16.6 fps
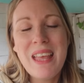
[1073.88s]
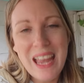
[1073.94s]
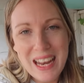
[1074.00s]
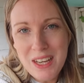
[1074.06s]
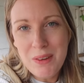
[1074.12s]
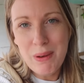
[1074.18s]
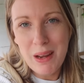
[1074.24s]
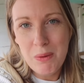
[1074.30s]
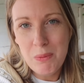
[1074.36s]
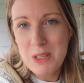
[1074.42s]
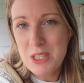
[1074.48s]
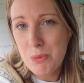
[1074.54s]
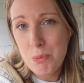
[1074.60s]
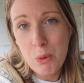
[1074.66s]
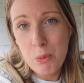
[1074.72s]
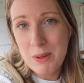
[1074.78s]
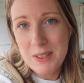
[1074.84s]
Anyway, we
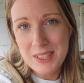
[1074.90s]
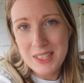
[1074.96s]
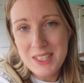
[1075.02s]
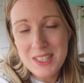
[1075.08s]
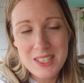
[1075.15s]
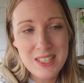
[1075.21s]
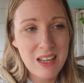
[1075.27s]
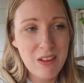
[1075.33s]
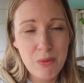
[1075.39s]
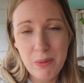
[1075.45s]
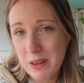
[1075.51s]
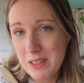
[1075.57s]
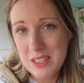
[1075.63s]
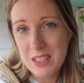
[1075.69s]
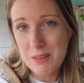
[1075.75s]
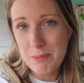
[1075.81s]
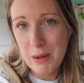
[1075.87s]
did what we did. That's what
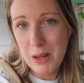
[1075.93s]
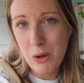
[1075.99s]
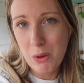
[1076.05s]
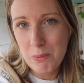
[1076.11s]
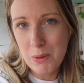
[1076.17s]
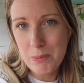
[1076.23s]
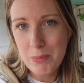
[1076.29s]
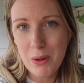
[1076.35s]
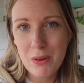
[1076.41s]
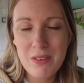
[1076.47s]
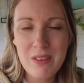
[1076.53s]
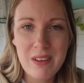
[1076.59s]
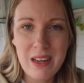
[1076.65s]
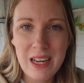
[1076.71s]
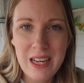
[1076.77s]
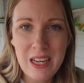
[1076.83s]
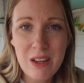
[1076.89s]
I did at my allotment plot
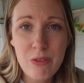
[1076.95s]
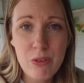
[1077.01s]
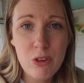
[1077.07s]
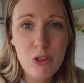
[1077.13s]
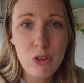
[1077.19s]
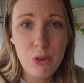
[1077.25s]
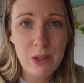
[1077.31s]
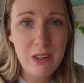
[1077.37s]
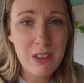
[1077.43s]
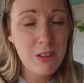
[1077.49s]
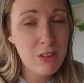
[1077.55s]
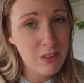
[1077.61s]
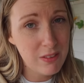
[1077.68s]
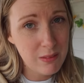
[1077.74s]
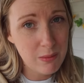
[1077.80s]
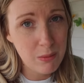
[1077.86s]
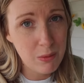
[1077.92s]
today. If you enjoyed it,
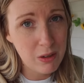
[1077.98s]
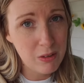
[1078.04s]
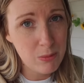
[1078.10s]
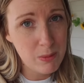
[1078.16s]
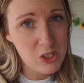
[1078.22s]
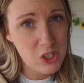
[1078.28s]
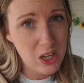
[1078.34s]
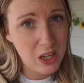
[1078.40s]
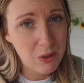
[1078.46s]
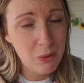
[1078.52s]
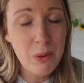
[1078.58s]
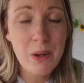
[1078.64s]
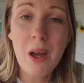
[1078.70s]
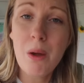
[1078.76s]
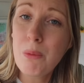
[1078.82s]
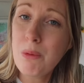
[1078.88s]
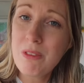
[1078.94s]
do subscribe to my channel
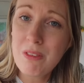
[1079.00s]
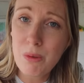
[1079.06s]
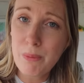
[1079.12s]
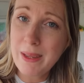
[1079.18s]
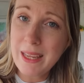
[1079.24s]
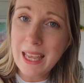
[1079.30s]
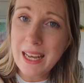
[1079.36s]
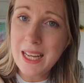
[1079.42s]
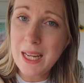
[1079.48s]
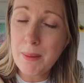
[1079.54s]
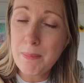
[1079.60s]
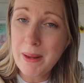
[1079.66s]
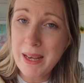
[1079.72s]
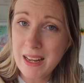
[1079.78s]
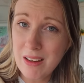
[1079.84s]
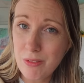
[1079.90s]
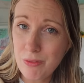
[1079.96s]
and I will see you again in
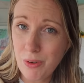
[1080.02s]
my next